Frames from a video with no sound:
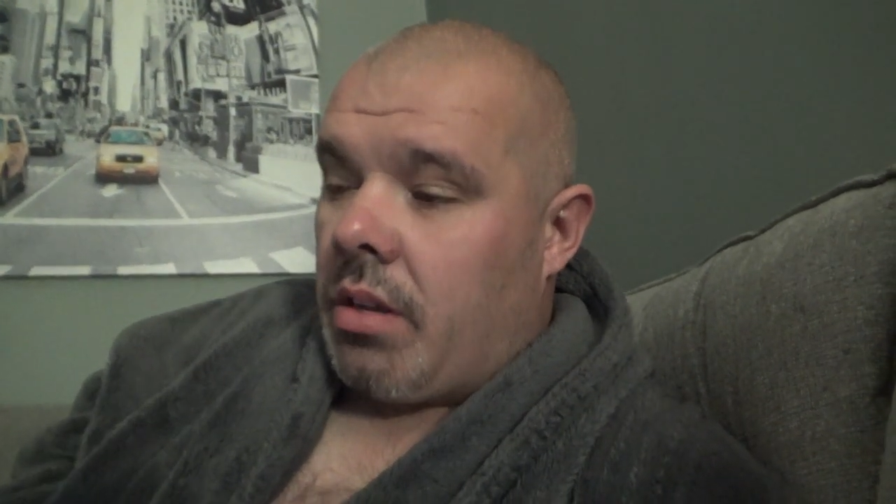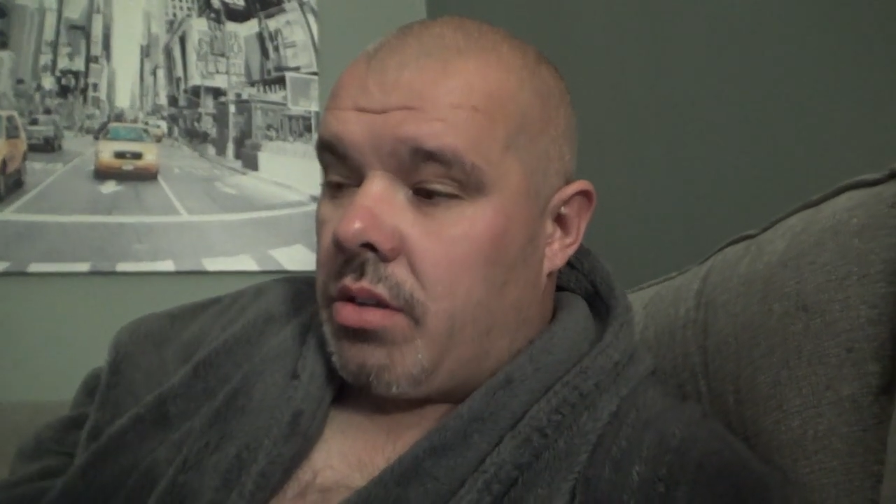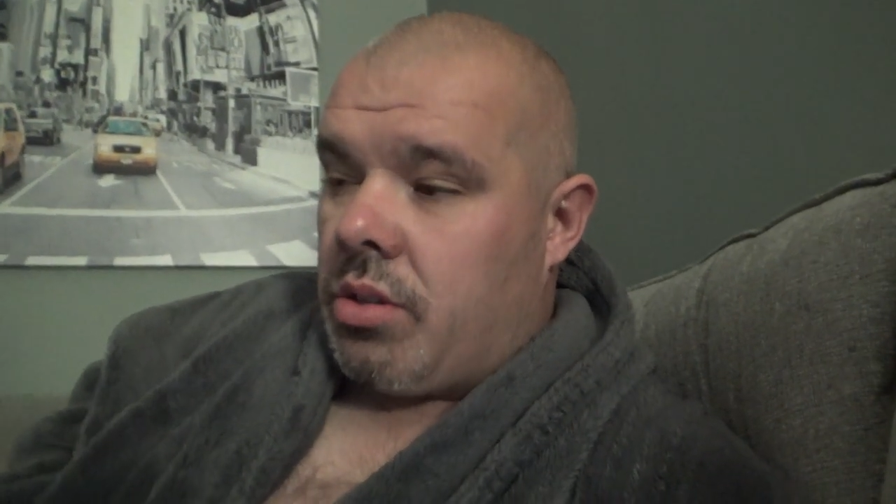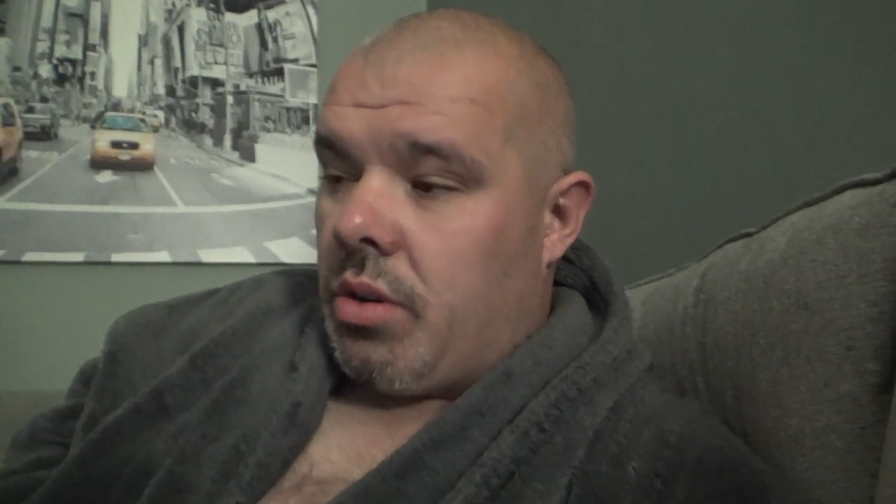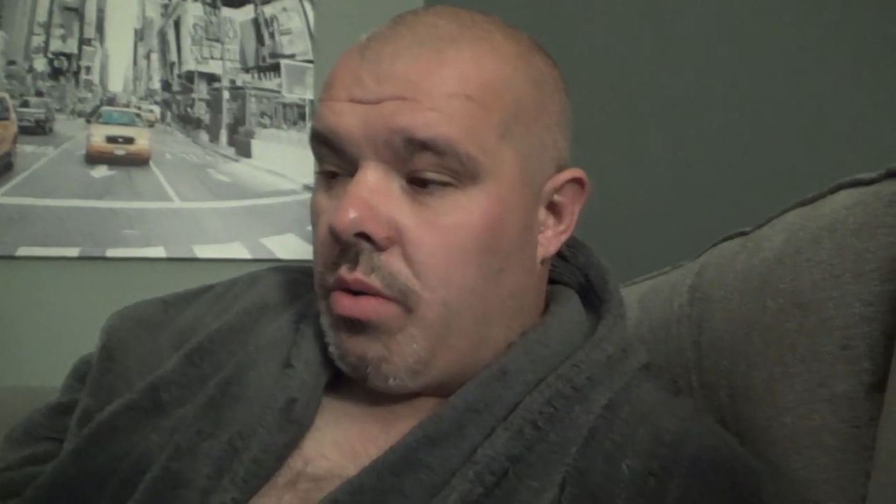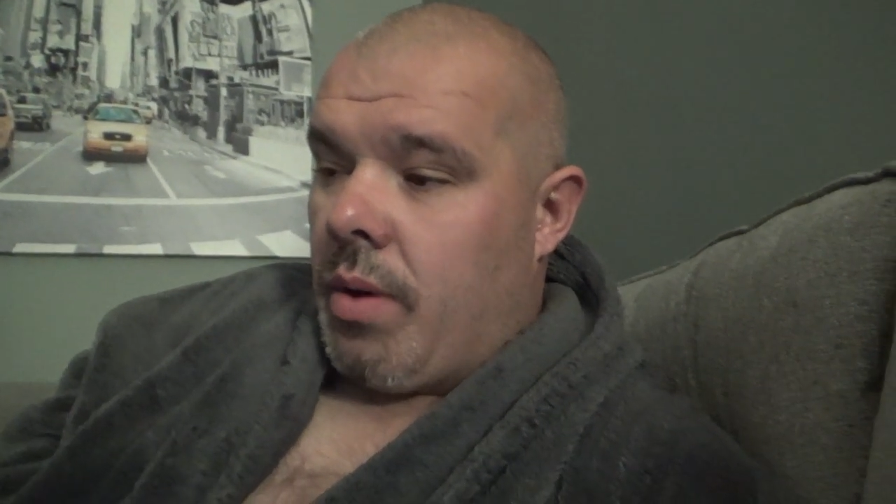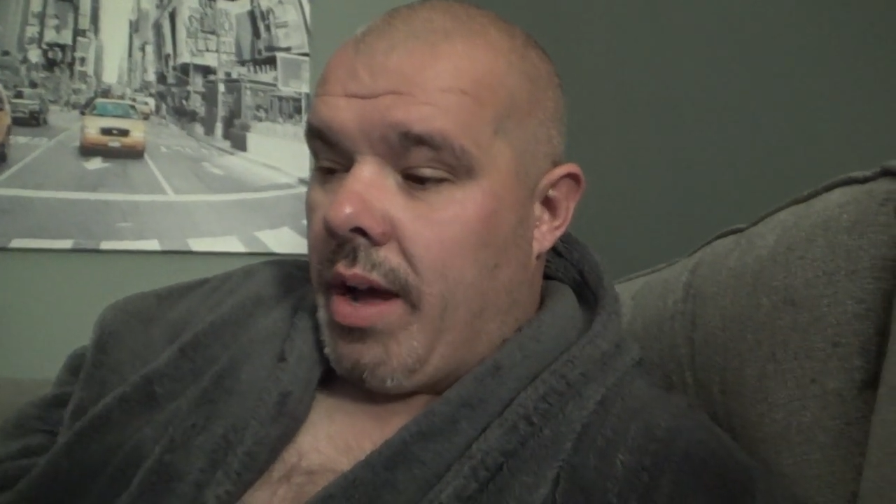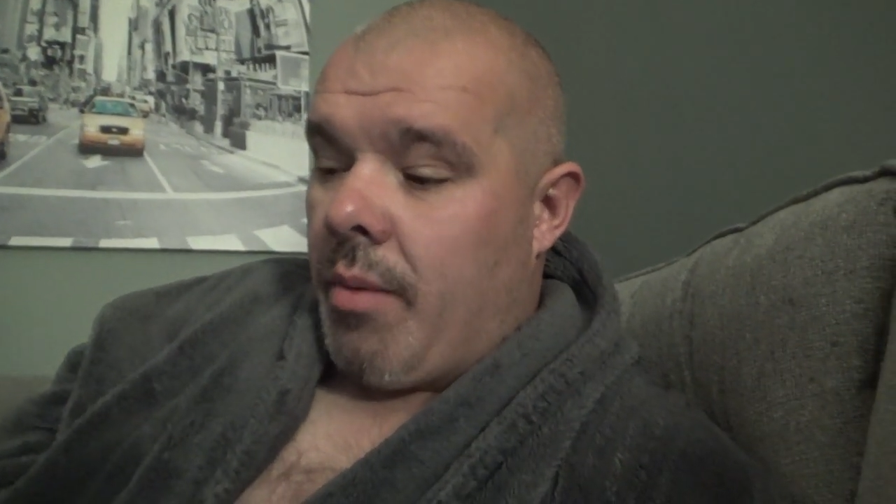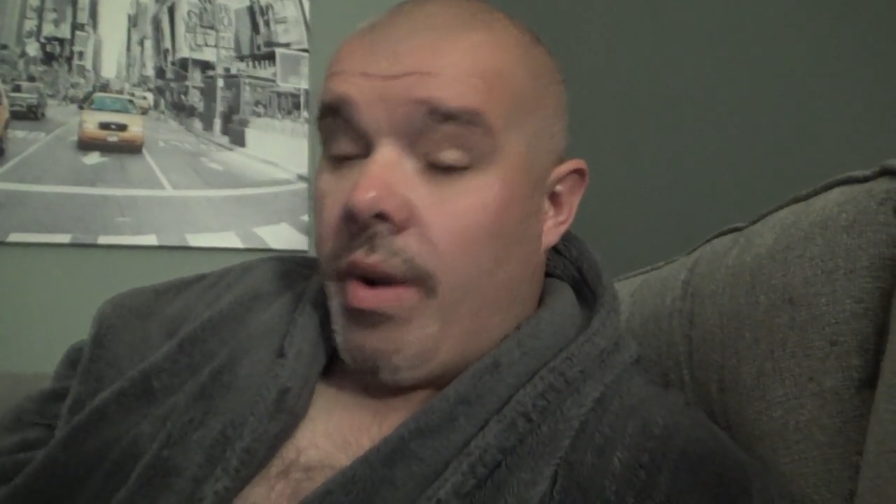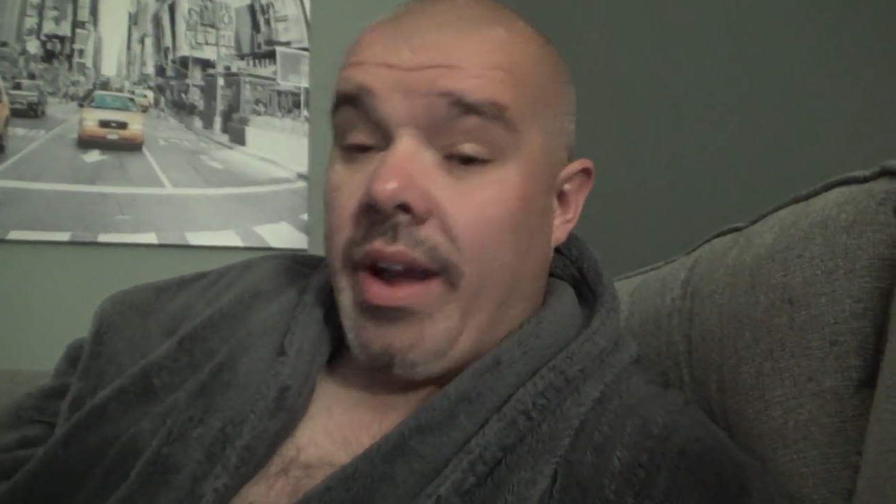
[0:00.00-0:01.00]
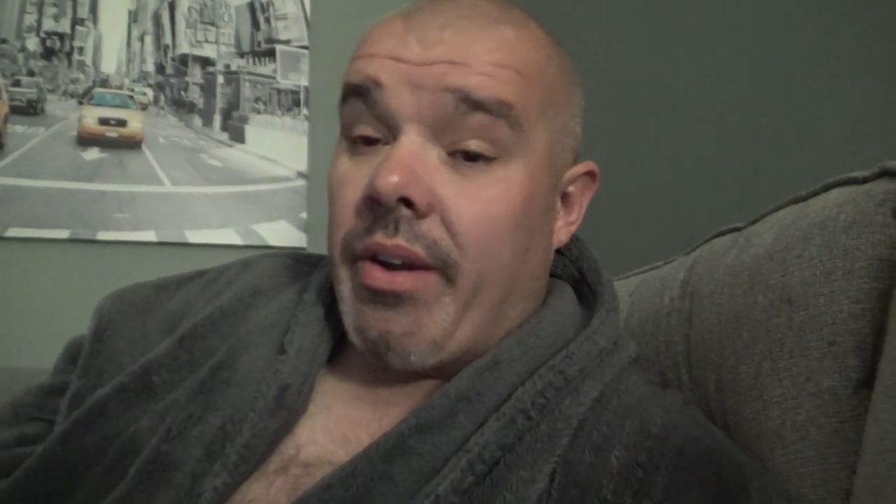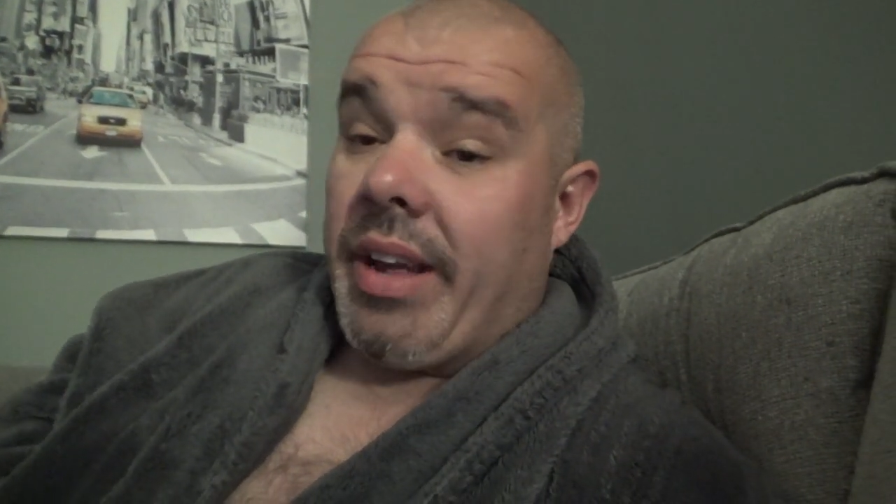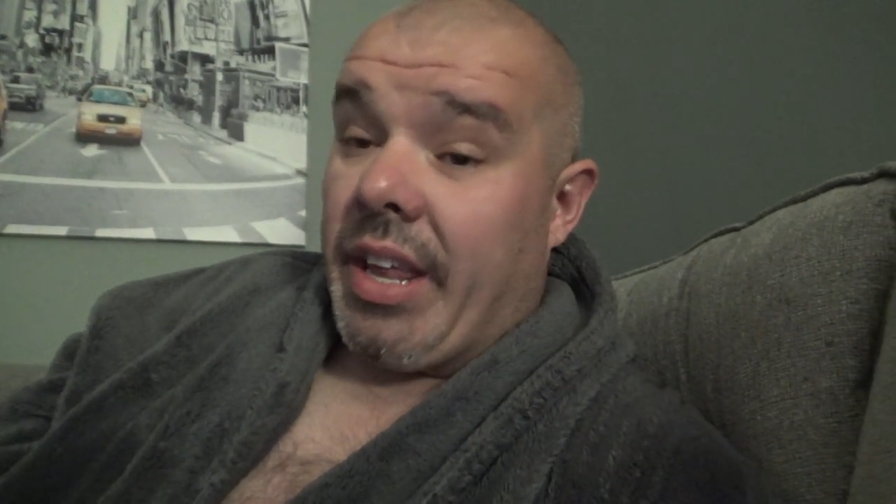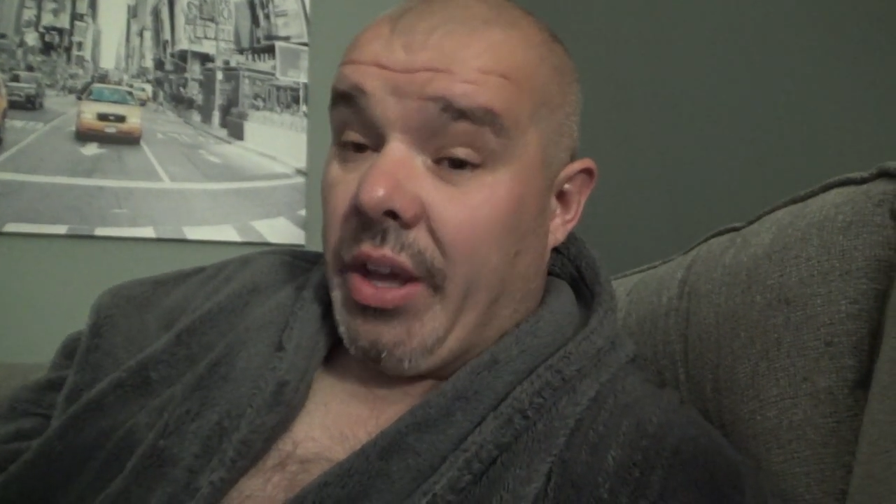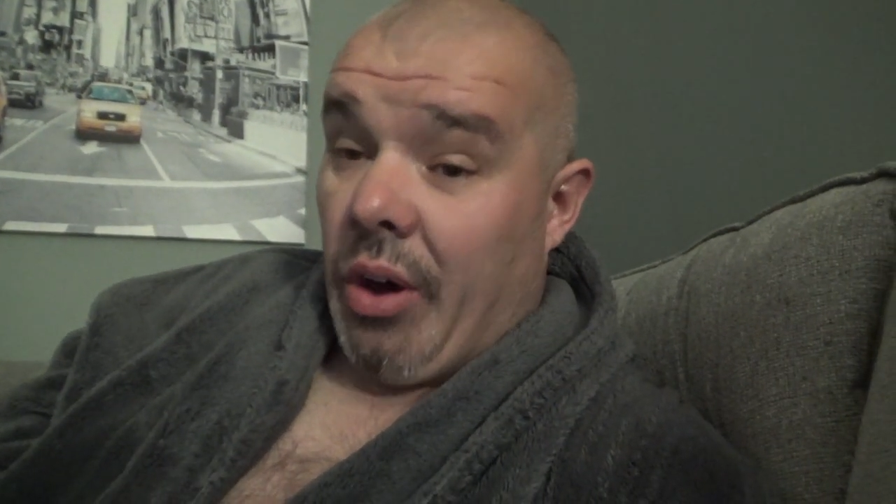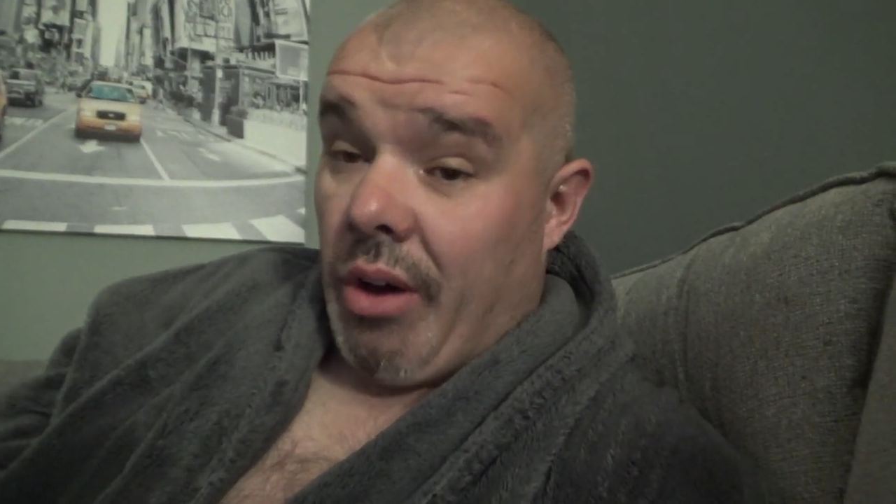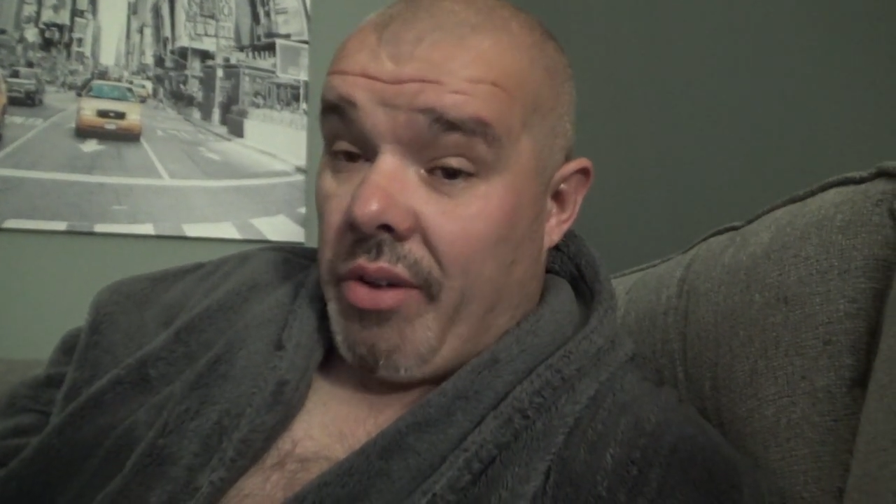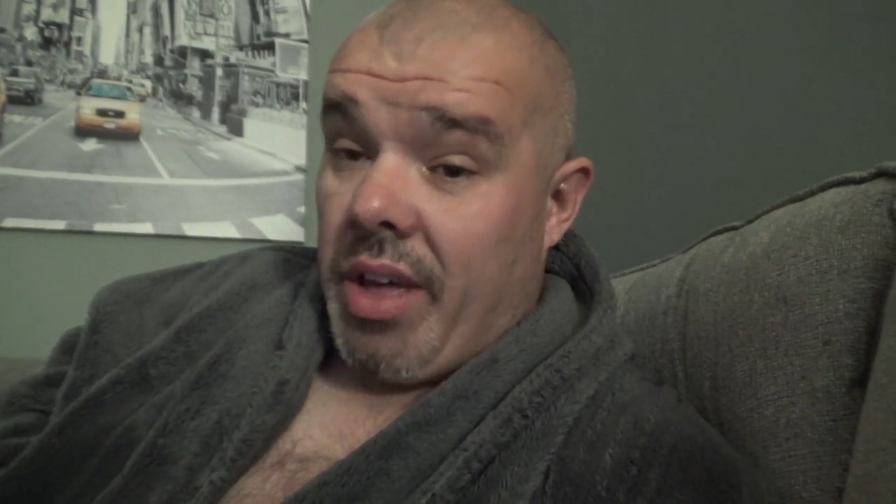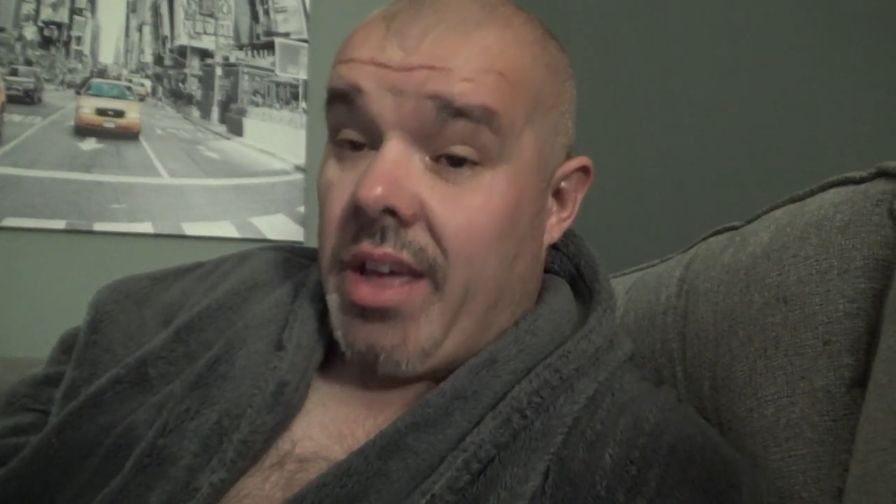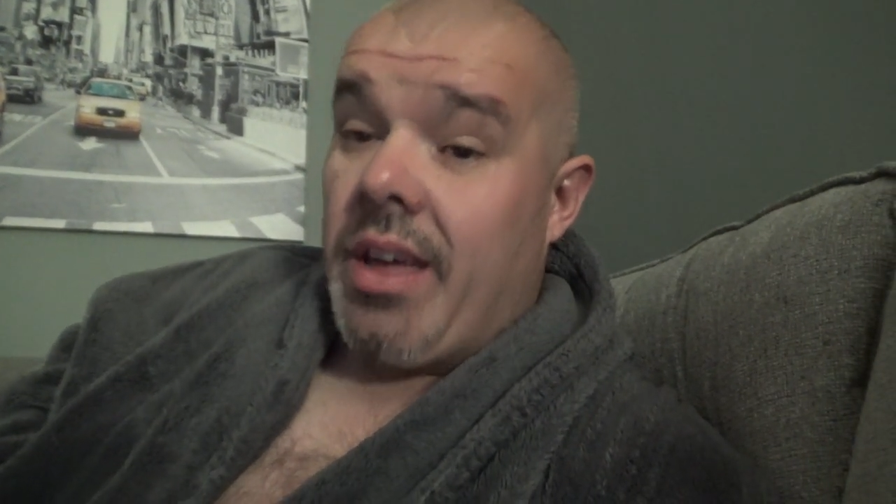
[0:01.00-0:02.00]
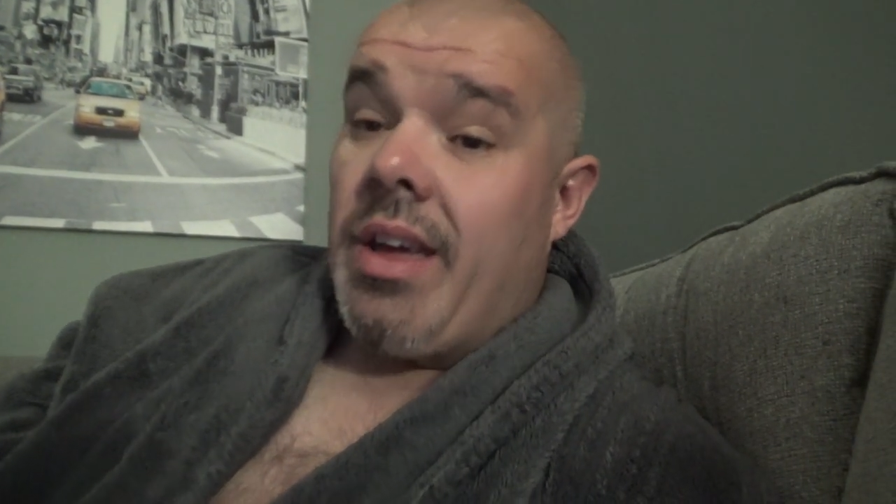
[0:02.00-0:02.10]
So we're here to get a coffee